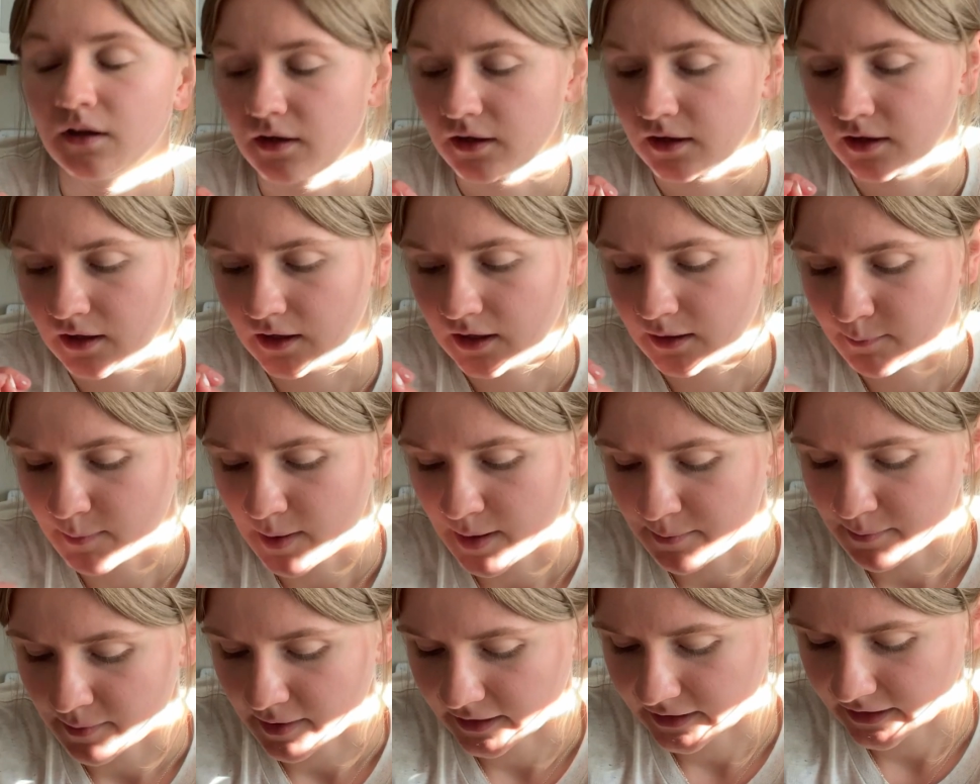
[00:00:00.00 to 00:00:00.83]
Um,
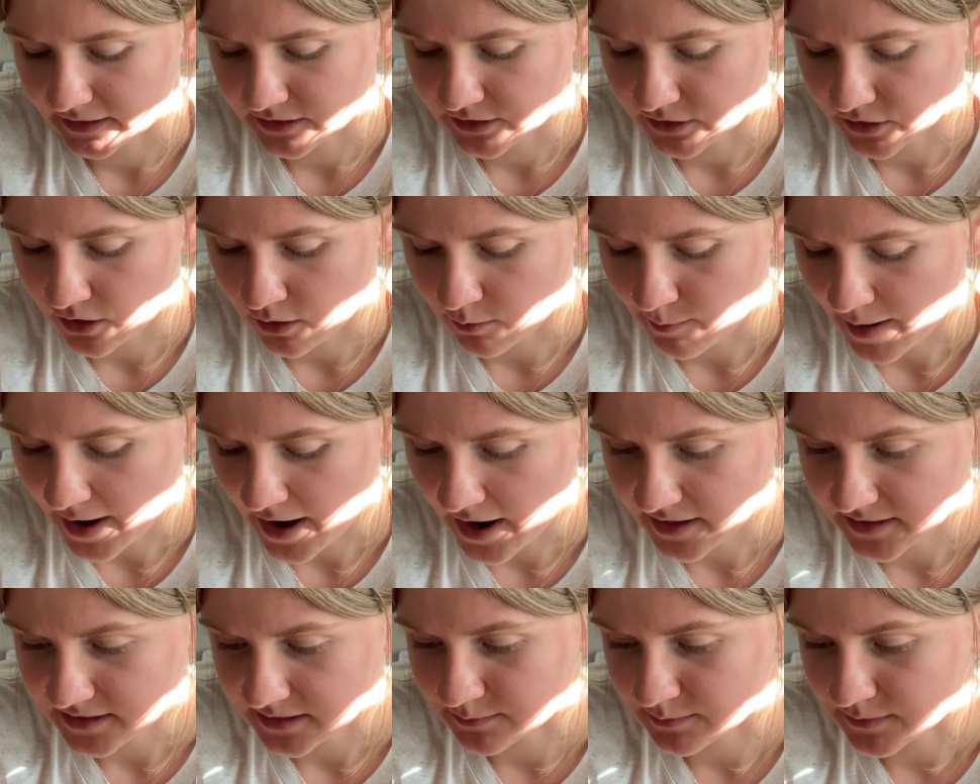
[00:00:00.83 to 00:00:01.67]
I might need to go
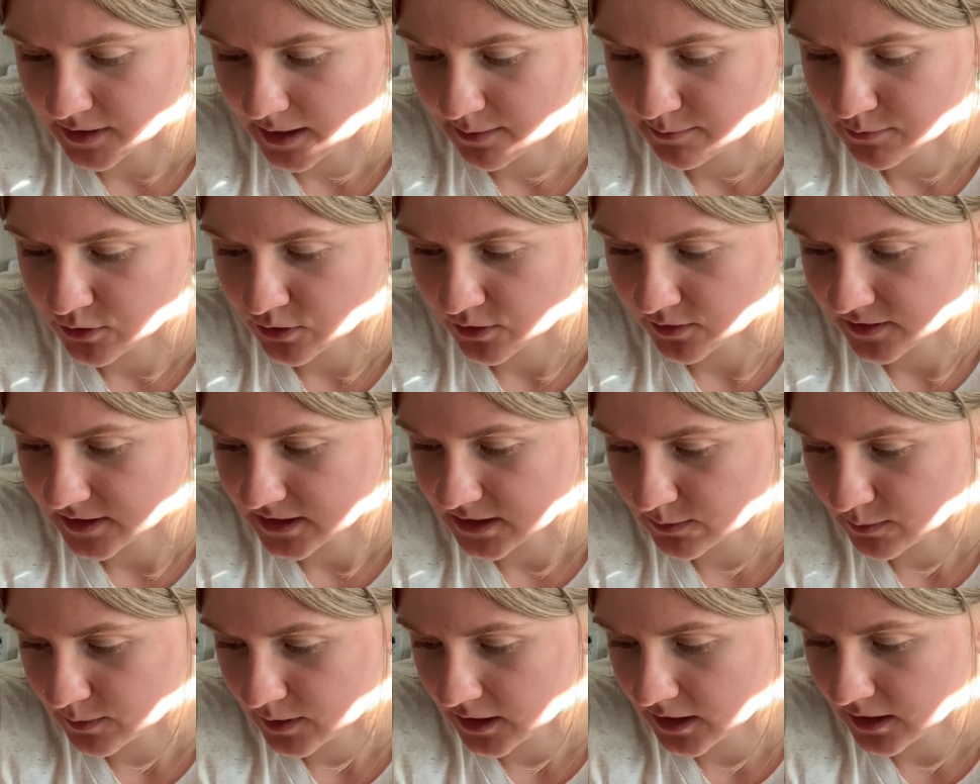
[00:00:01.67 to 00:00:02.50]
back sometime during
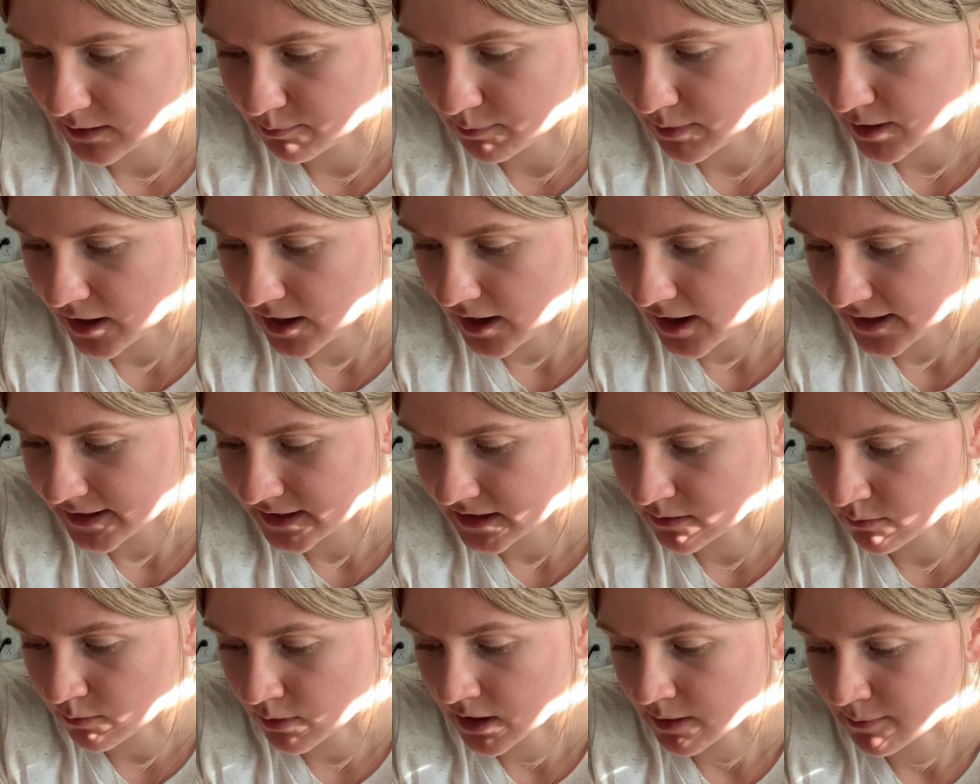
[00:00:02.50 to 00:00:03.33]
this week, but I
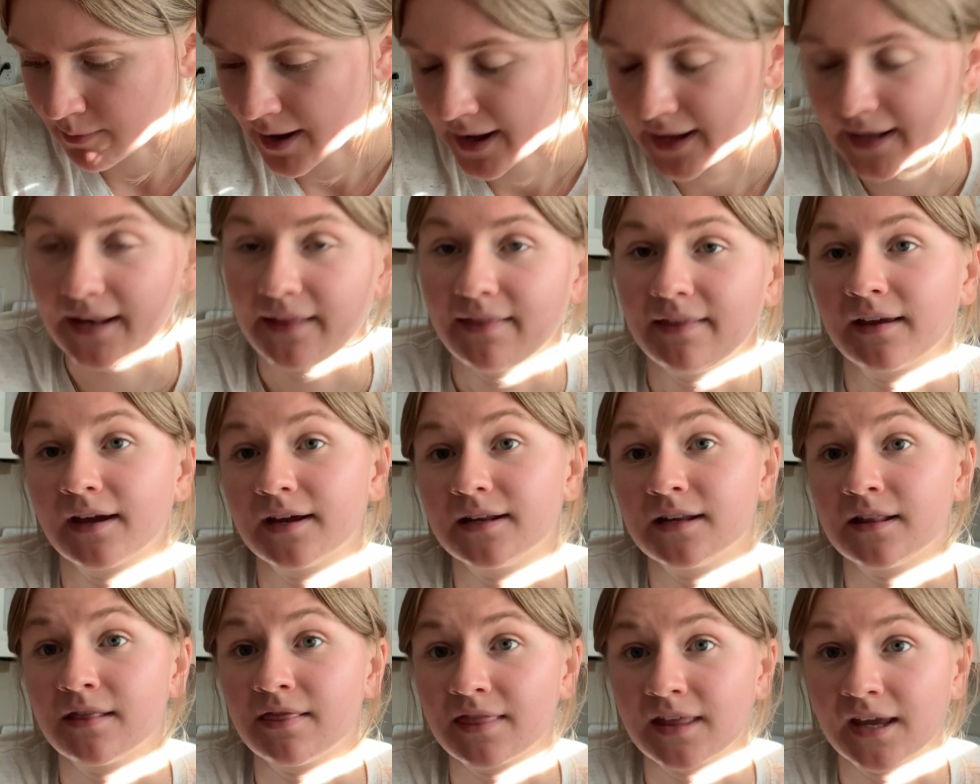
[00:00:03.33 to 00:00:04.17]
didn't want to buy anything
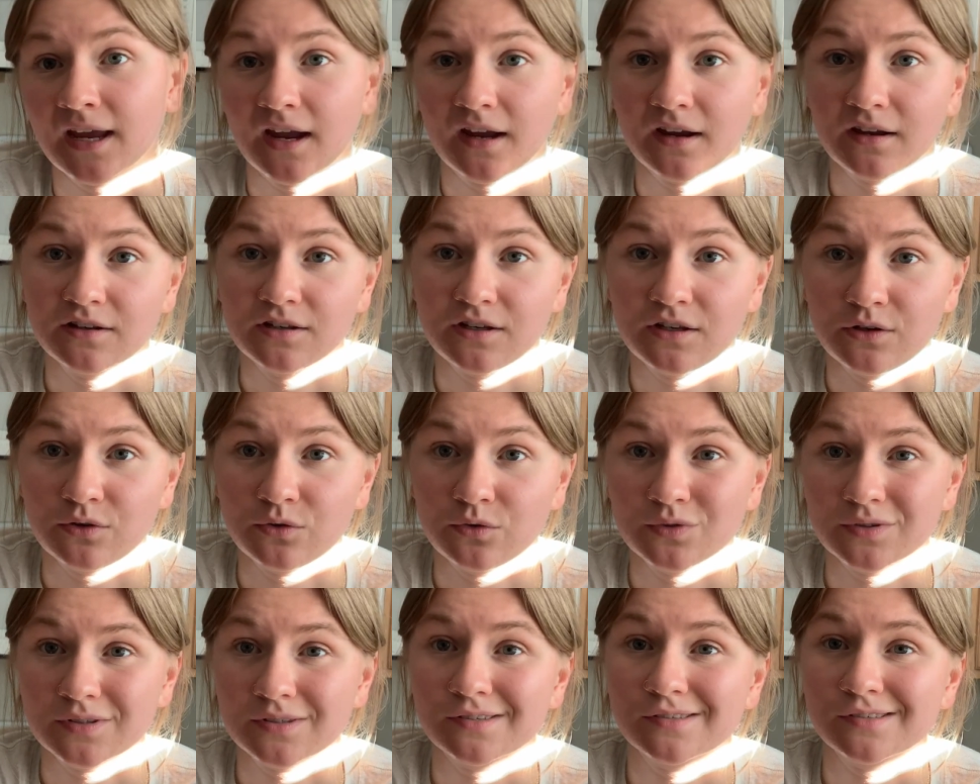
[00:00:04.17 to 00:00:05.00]
I didn't think I could
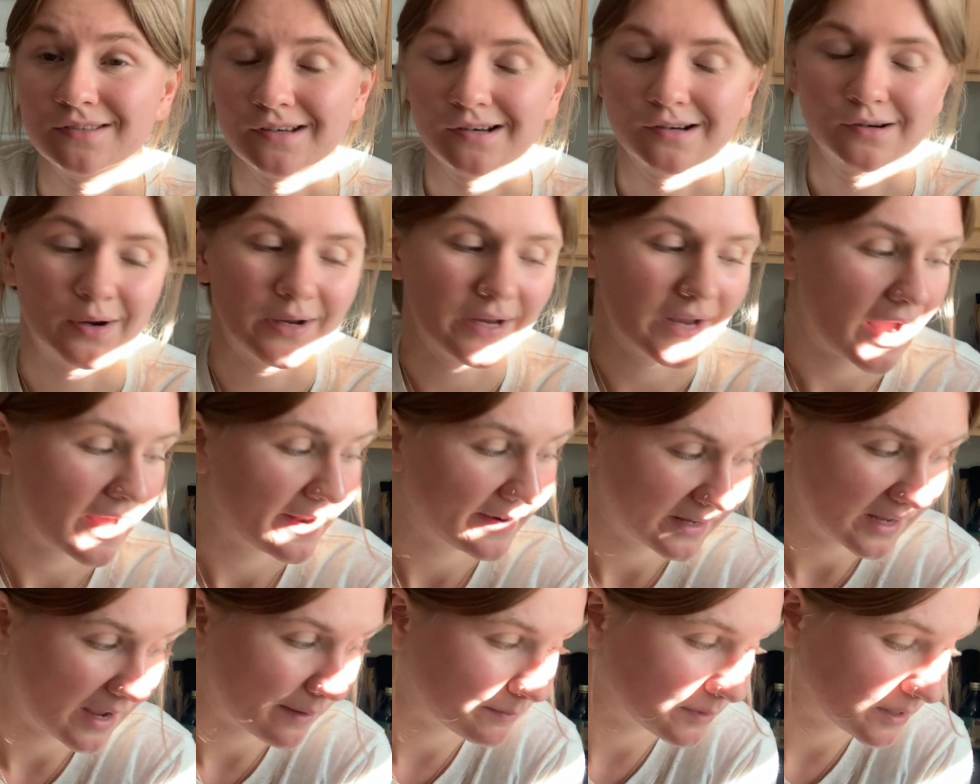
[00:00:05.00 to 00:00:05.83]
use. So I
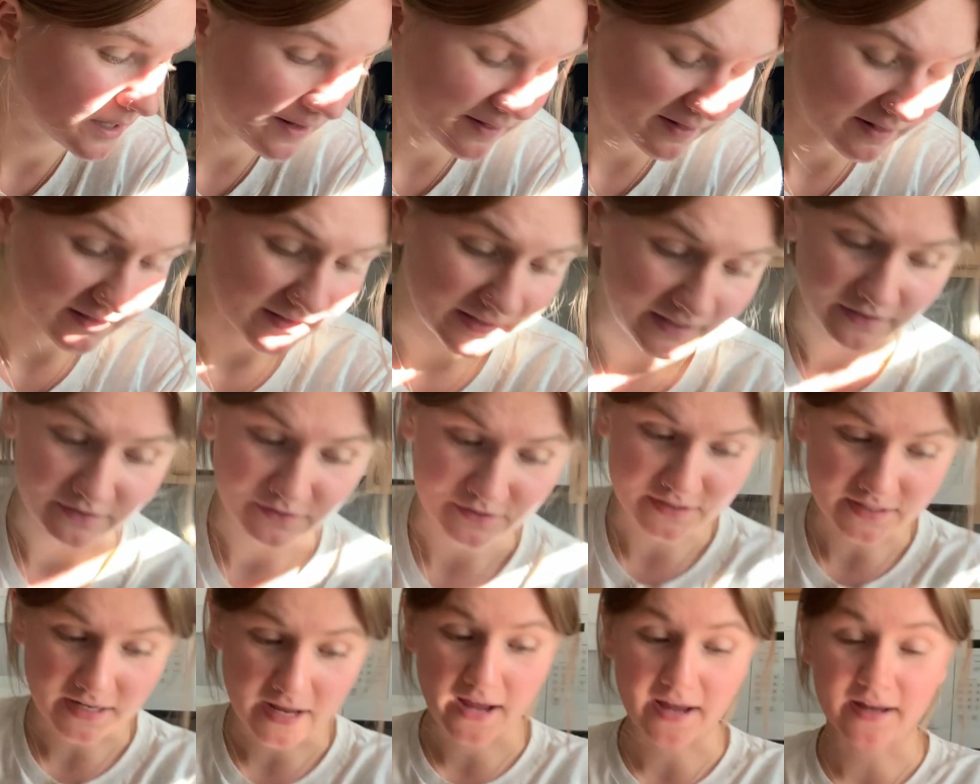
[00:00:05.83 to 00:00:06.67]
kind of kept it on the
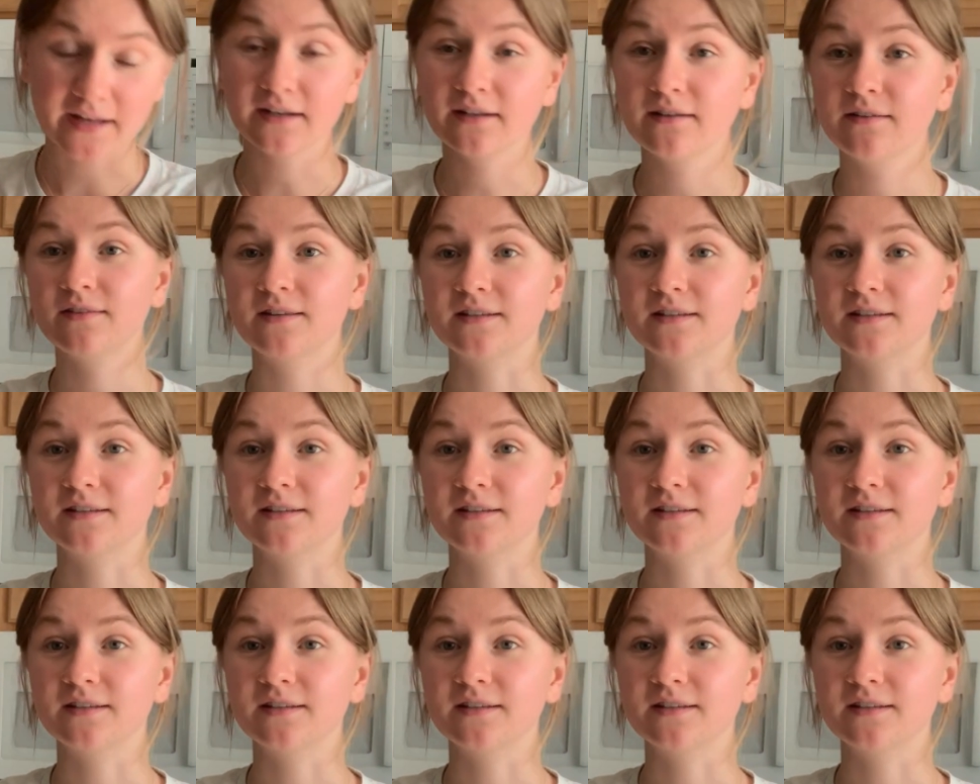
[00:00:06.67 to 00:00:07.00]
leaner side.